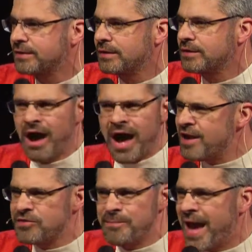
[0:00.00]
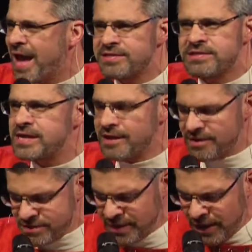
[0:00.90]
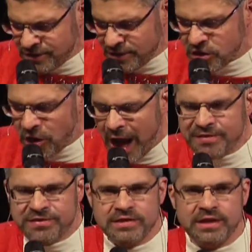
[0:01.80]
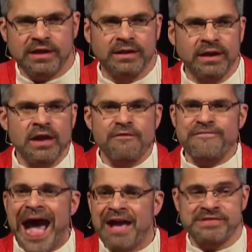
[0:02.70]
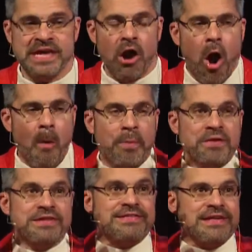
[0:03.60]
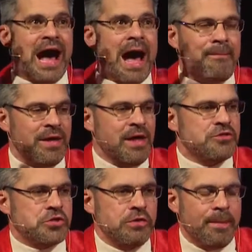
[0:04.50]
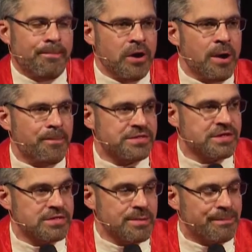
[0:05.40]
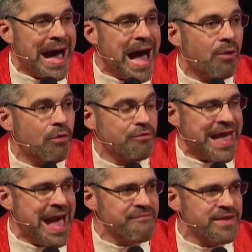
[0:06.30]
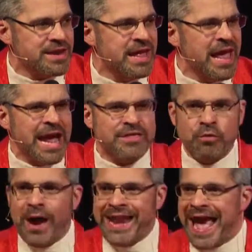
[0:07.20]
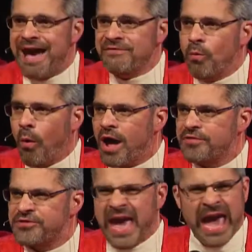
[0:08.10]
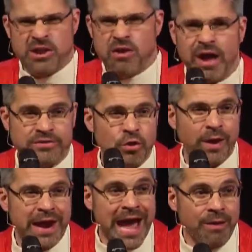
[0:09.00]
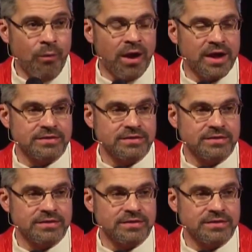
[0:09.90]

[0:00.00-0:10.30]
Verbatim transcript: Not as man sees, does God see. Fasting opens us up to the purposes and power of heaven and to what heaven wants and not to what I want.